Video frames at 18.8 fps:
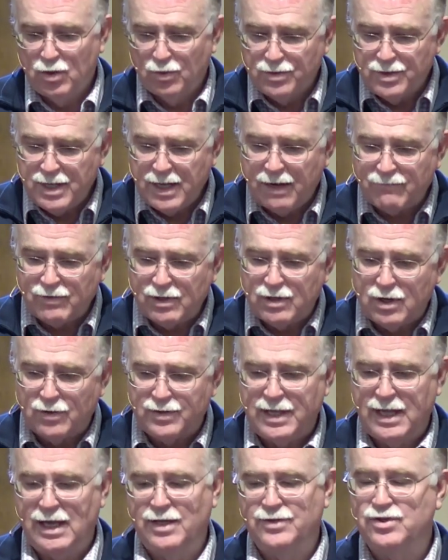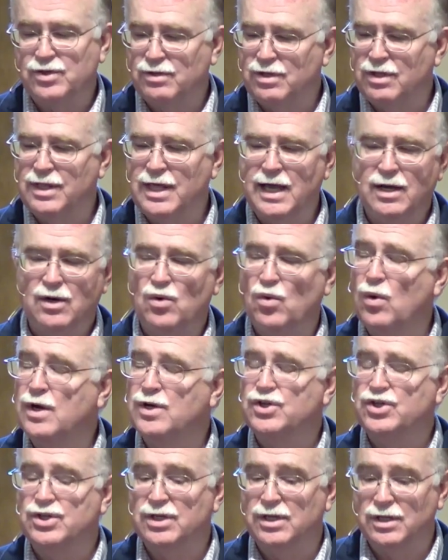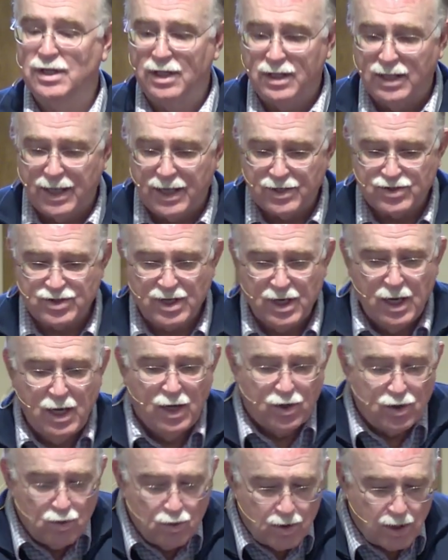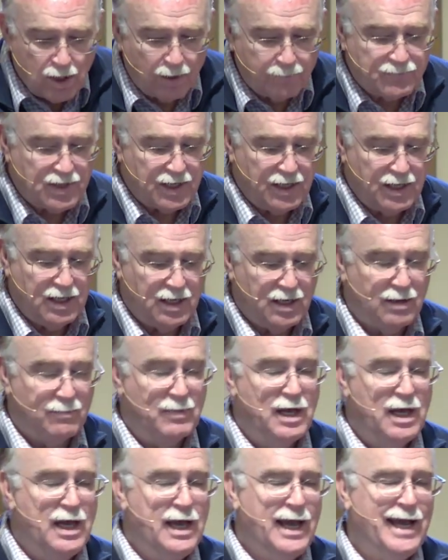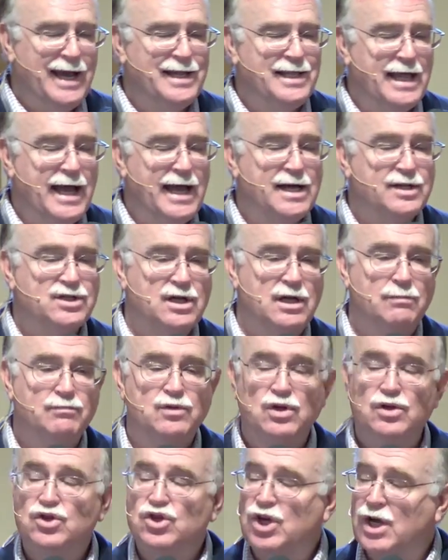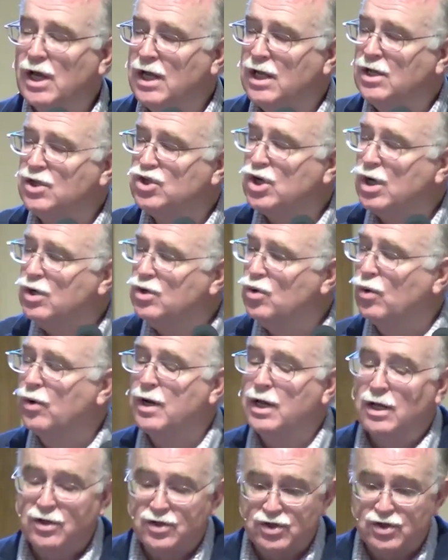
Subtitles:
You'll never know the answer to that question unless you come to Him and ask Him to change your